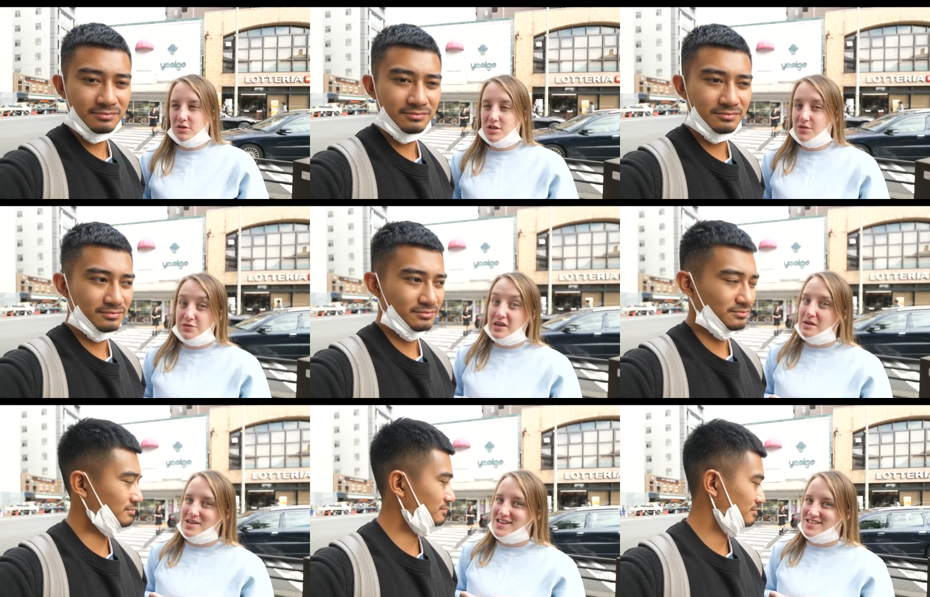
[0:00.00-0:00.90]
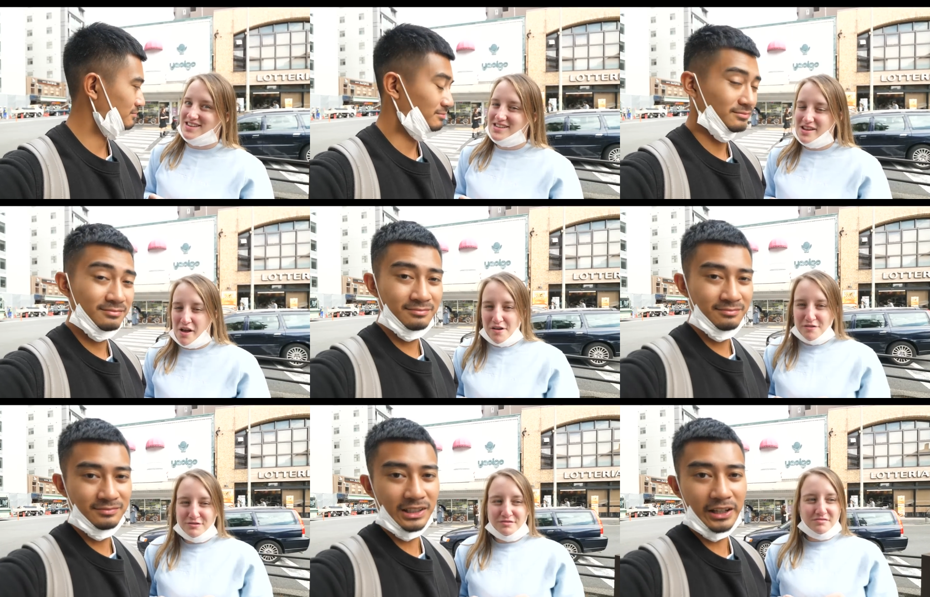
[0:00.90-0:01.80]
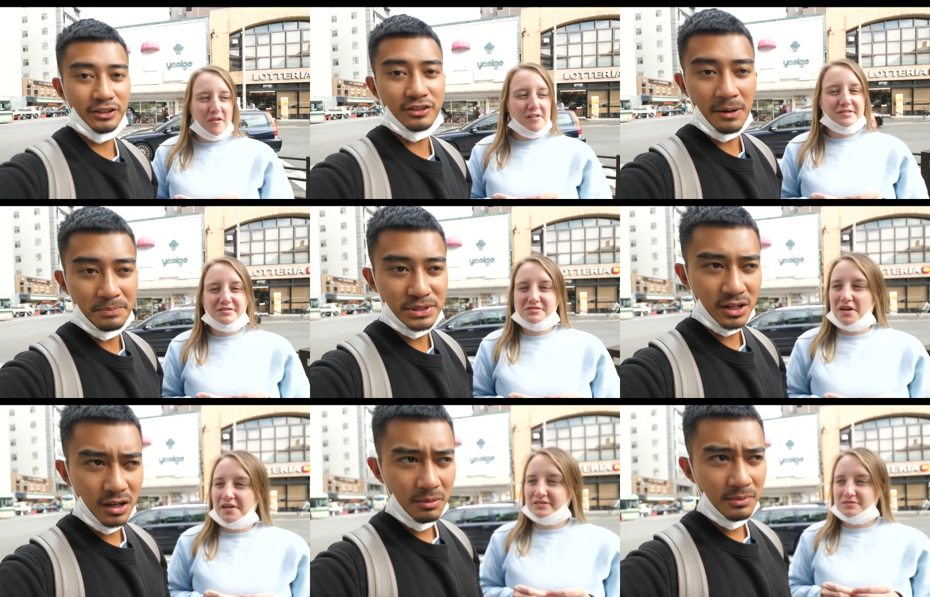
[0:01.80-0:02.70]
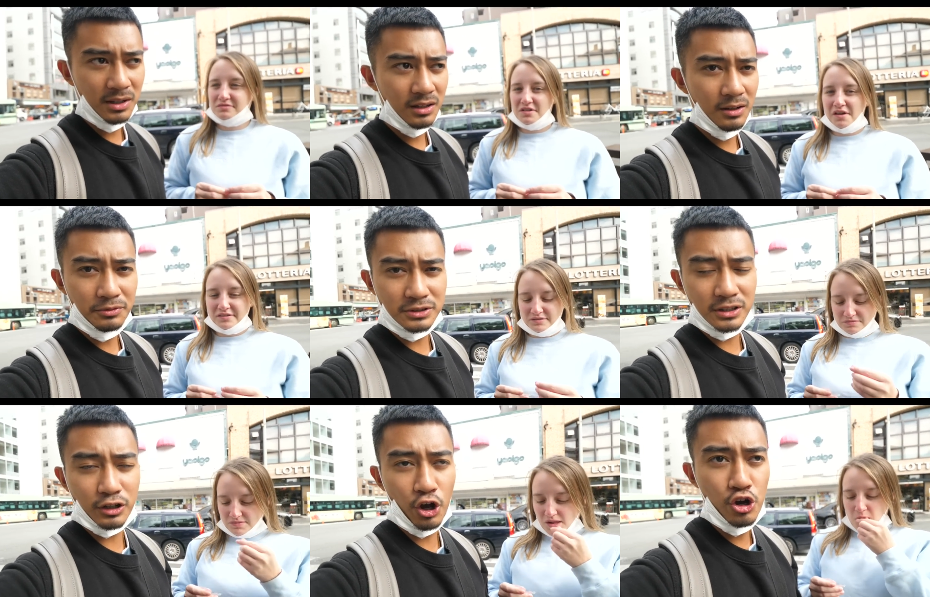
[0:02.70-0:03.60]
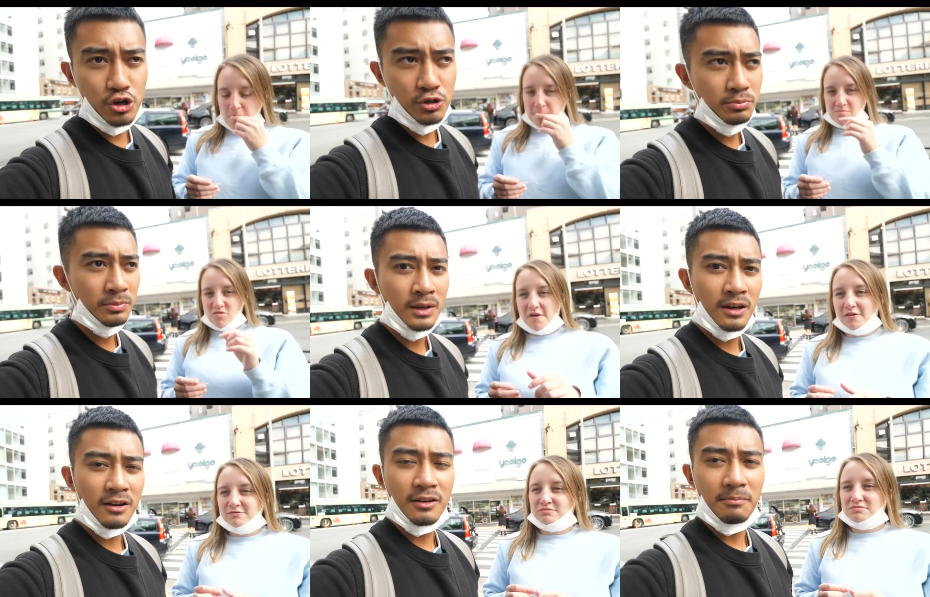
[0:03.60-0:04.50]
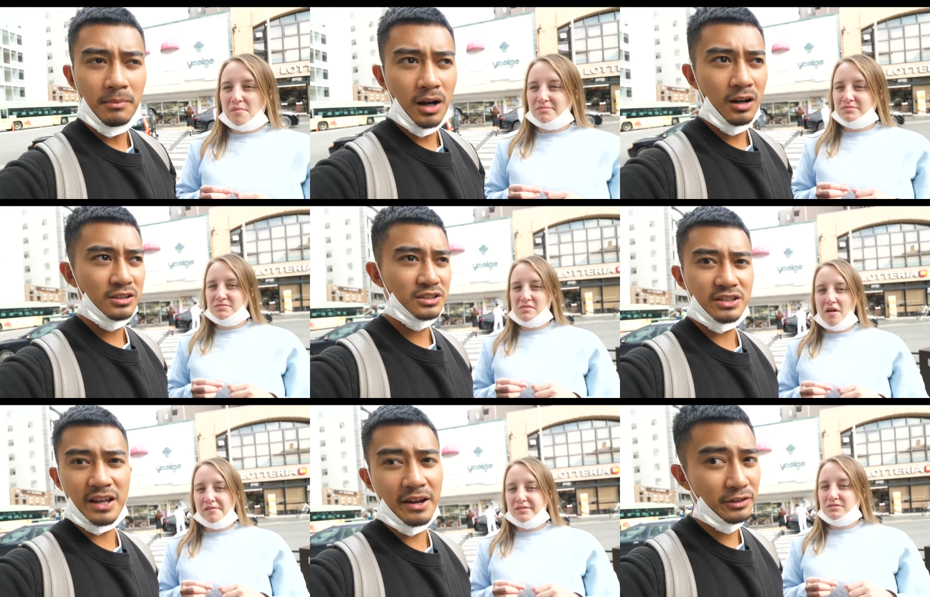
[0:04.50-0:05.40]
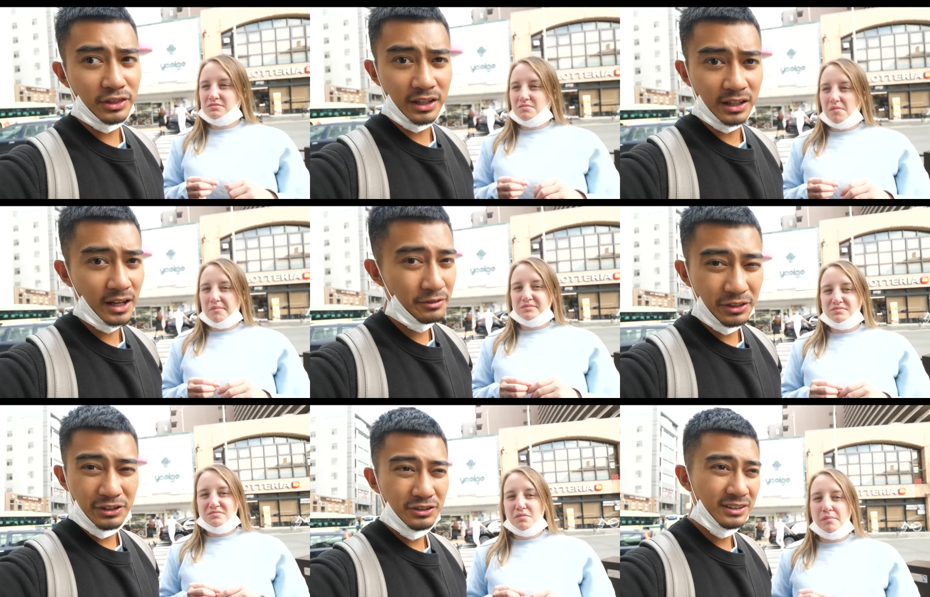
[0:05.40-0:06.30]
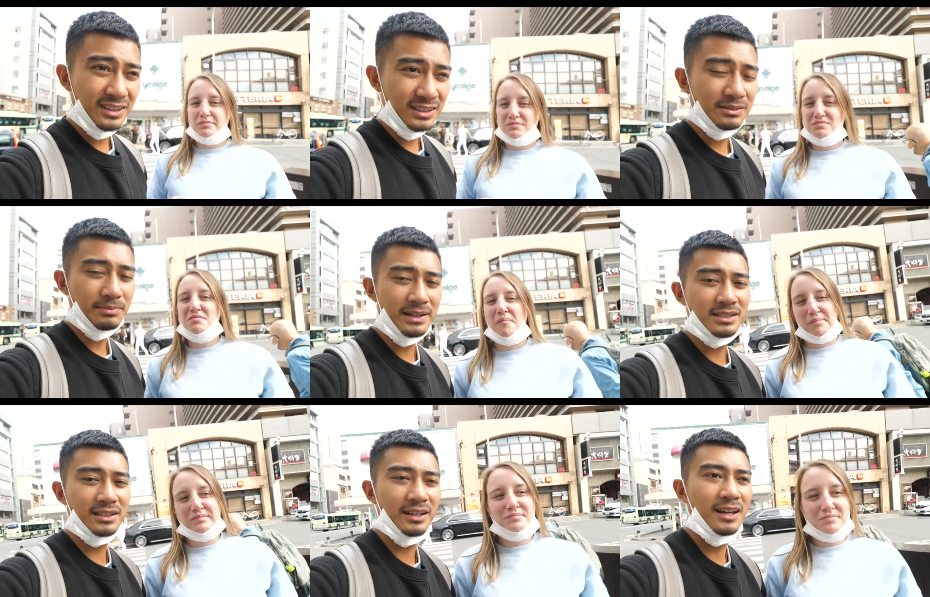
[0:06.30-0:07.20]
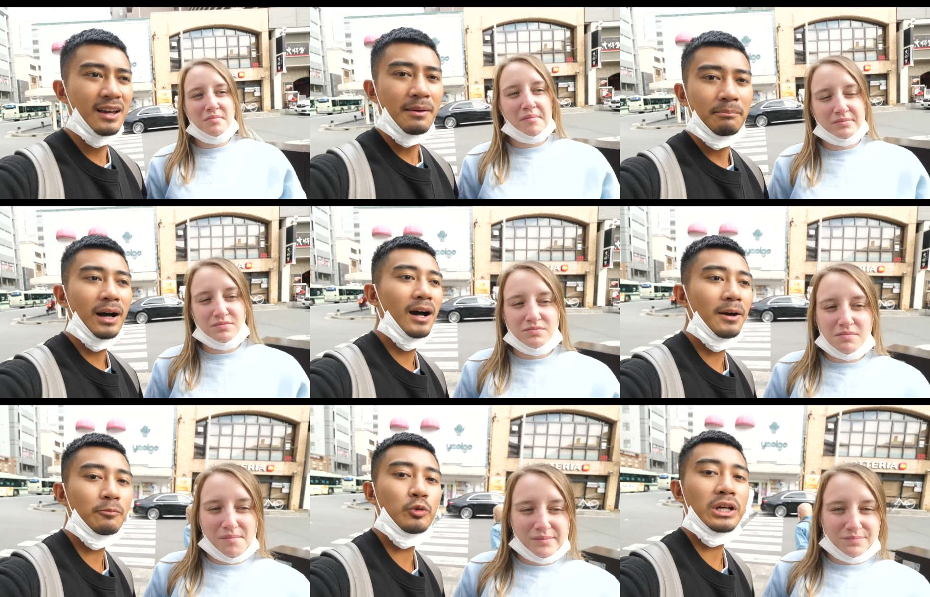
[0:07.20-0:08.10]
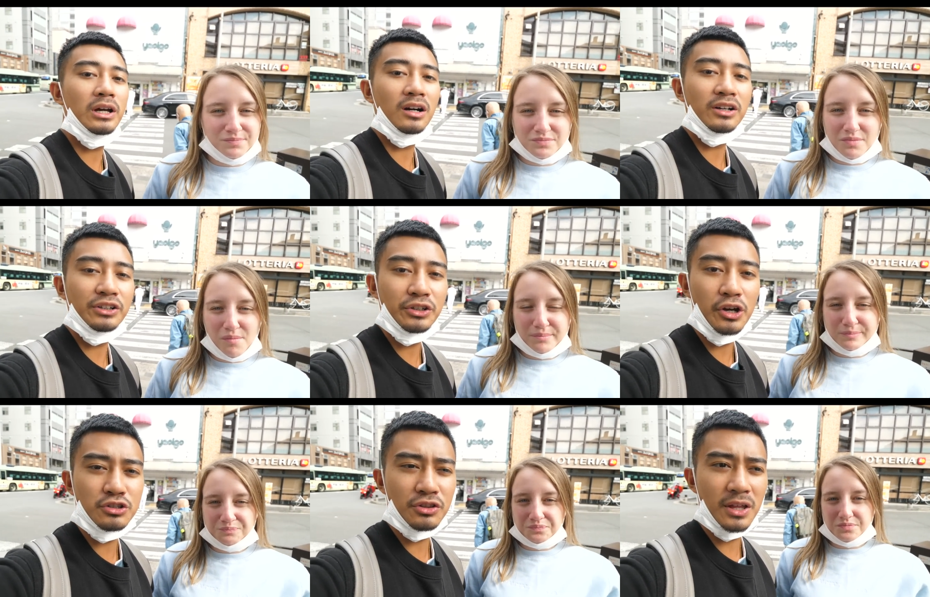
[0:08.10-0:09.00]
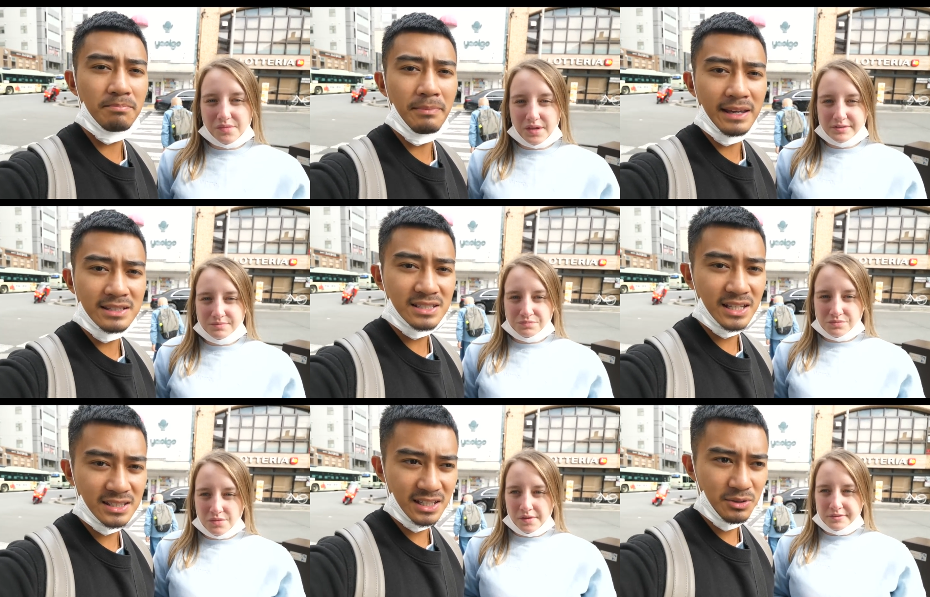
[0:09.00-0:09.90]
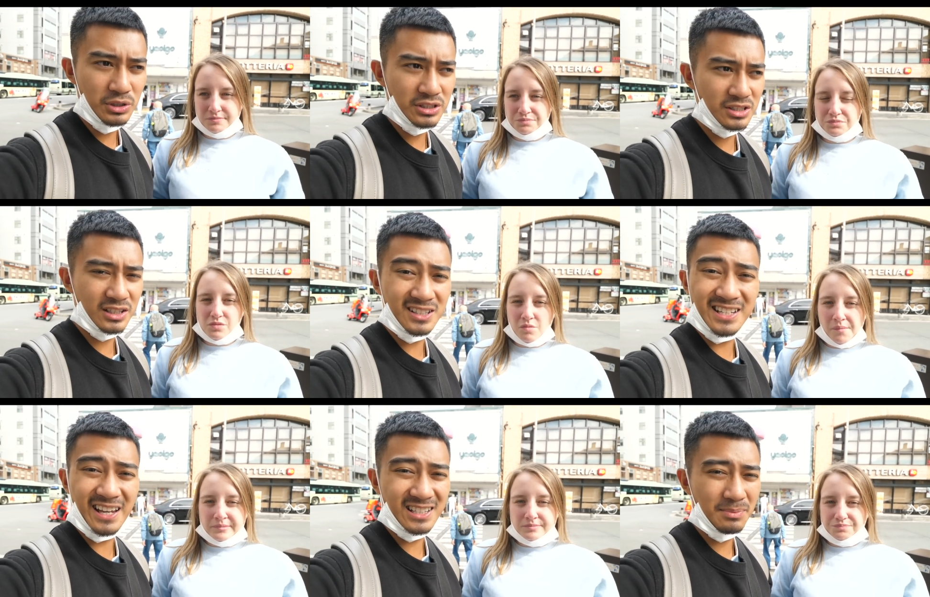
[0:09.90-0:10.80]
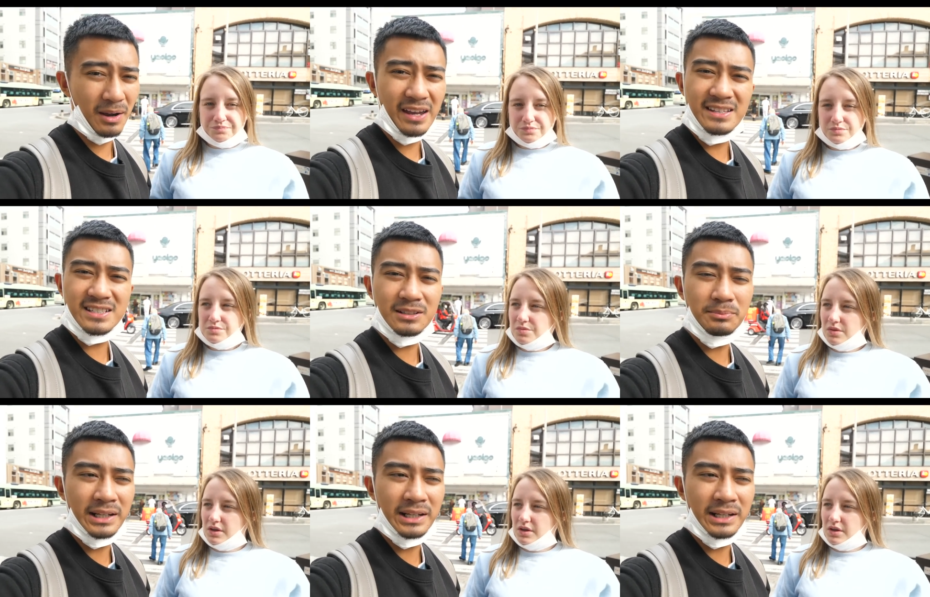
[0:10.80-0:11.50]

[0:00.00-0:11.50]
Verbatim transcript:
Speaker 1: lots of free amenities.
Speaker 2: Mm, like you can get pyjama, obviously comb, masks, everything, everything you need mm. basically. But um, we are going to go to the main city, which is going to take us about 18